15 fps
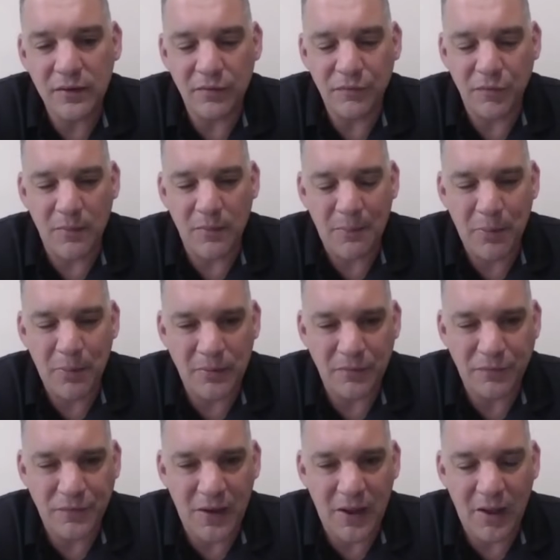from my
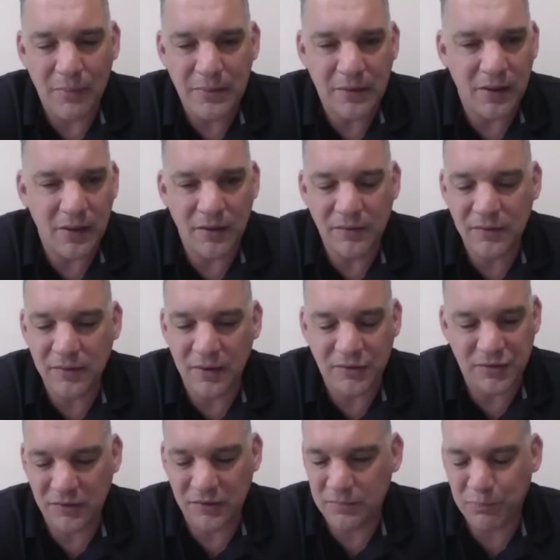permanent file because
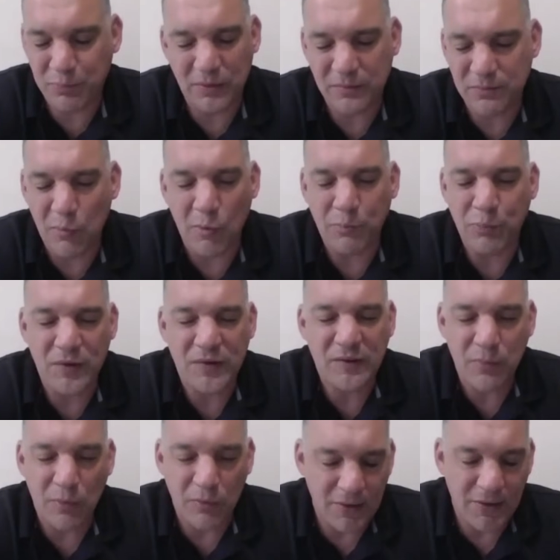it's more
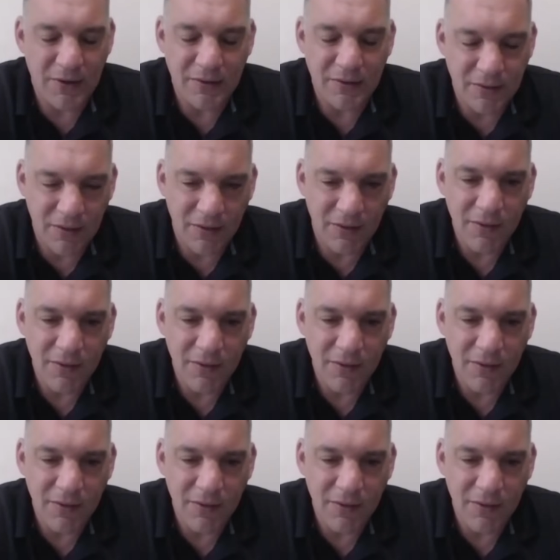principle than anything.